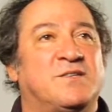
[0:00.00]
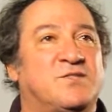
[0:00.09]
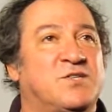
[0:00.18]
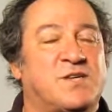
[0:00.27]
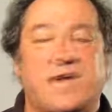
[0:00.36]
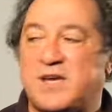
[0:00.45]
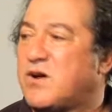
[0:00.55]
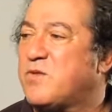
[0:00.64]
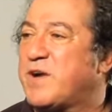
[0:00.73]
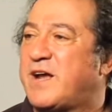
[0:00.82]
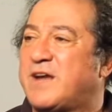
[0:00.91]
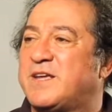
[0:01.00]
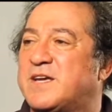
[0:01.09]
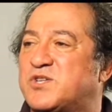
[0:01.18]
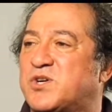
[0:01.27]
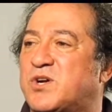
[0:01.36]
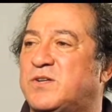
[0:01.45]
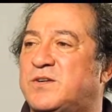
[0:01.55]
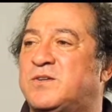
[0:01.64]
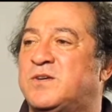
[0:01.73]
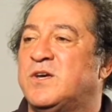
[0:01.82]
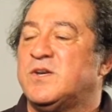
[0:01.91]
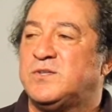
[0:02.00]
and she said, hey, Carmine, how do you get Shirley to...